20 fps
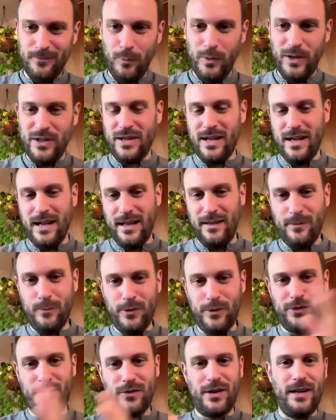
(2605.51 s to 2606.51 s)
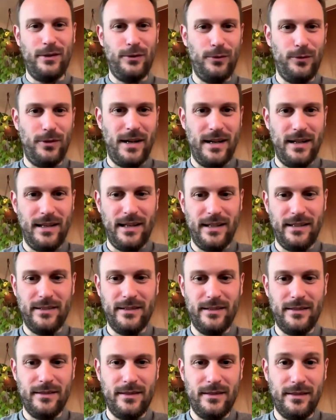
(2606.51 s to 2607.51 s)
which I was trying to
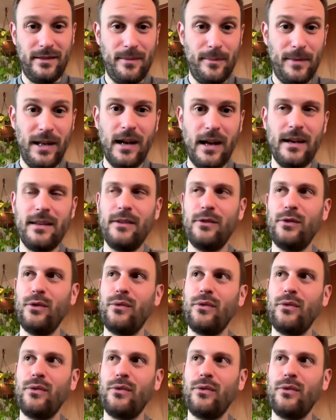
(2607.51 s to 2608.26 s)
highlight the similarities,